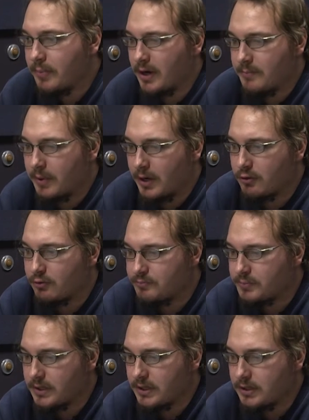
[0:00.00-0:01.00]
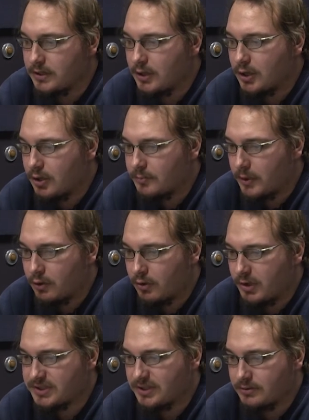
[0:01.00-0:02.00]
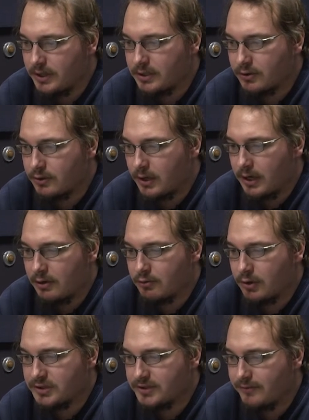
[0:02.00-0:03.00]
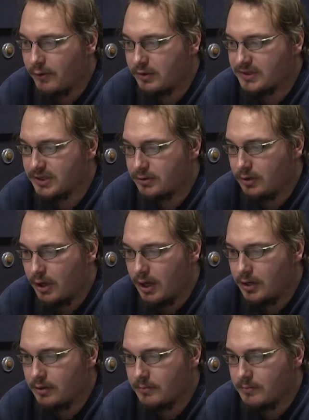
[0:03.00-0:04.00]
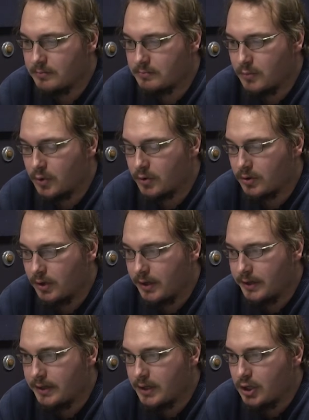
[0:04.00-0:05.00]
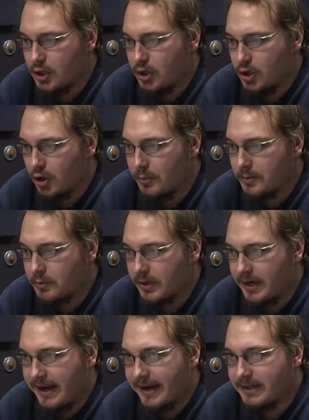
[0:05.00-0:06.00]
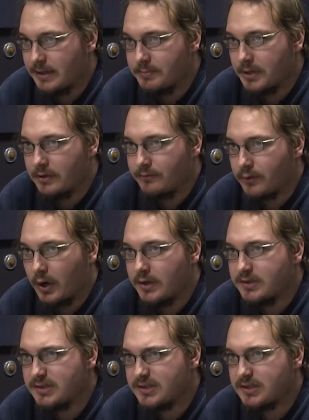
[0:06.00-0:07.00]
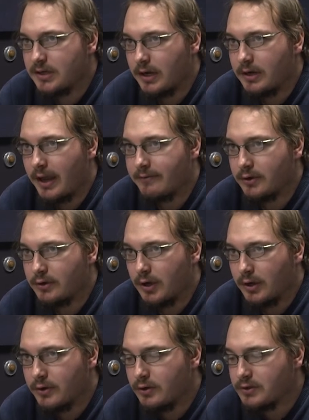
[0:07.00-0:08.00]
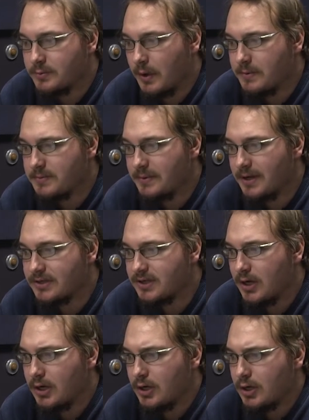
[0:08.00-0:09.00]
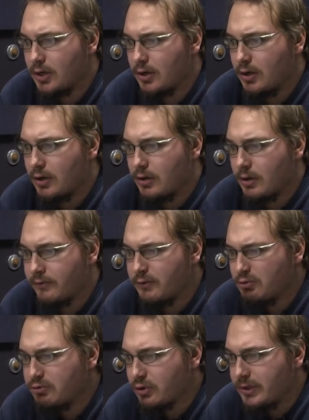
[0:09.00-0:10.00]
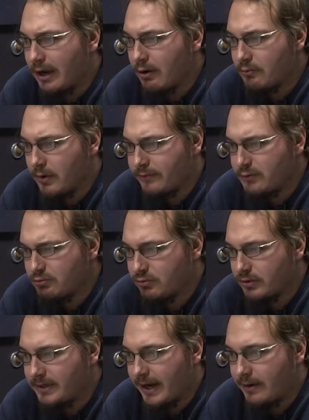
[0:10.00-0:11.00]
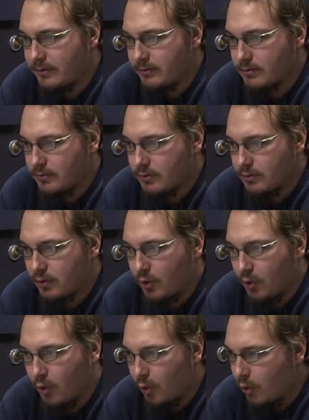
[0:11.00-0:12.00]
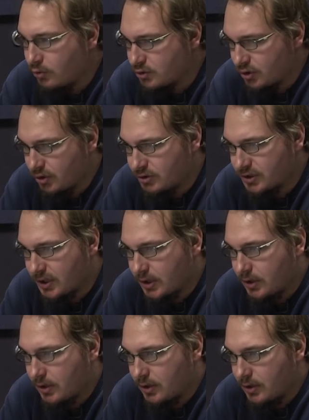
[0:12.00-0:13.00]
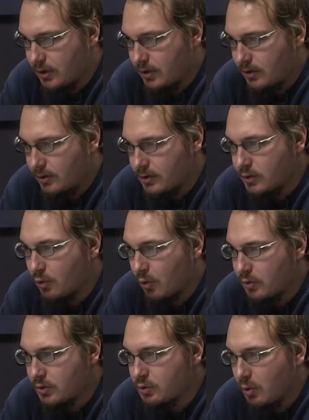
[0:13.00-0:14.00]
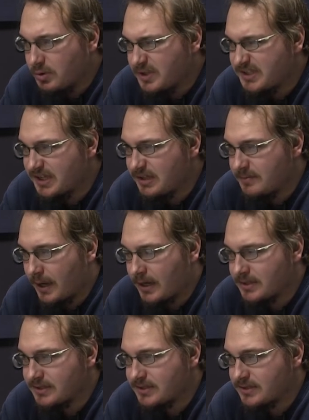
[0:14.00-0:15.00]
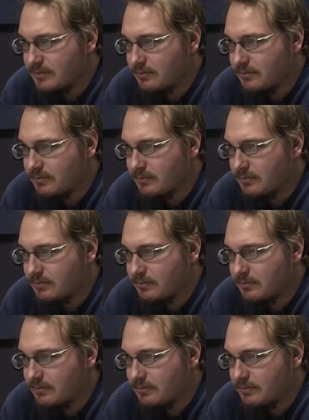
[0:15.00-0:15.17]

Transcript: but it would also linger, and it would also focus a lot more on Obi-Wan and Anakin being friends and having a lot of those moments, because if you look at the whole trilogy, you only see them as